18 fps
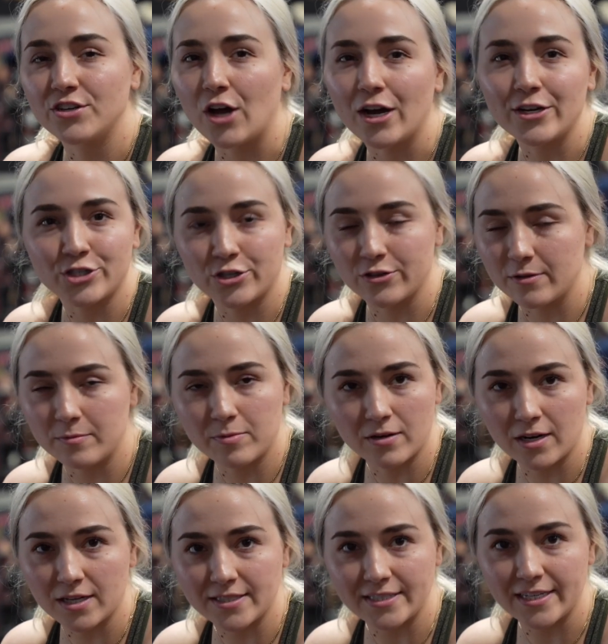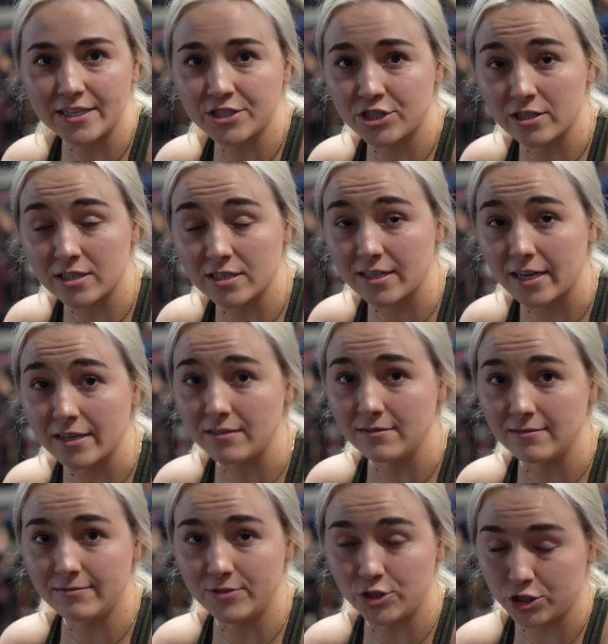Not sure the pronunciation because I
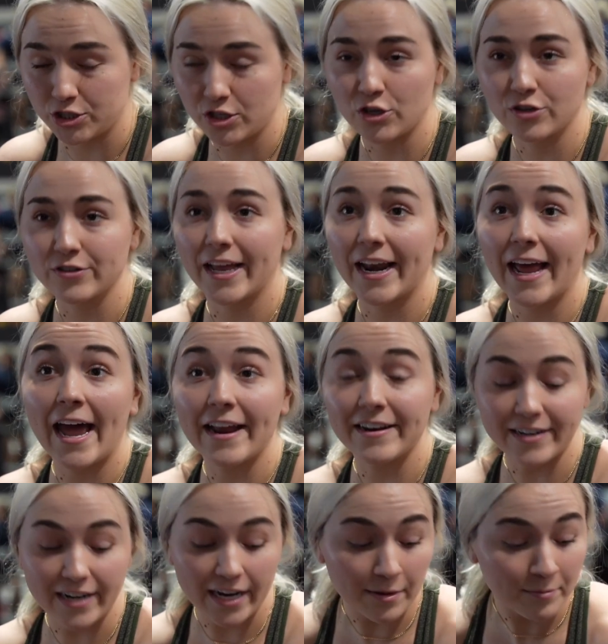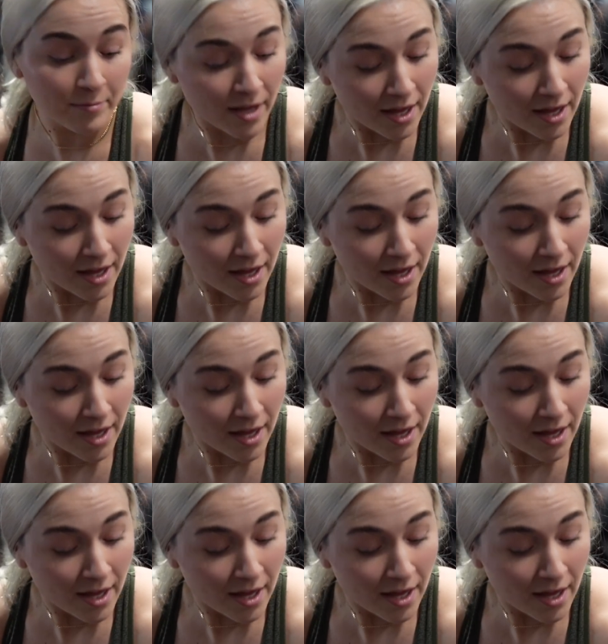just learned that it had a name.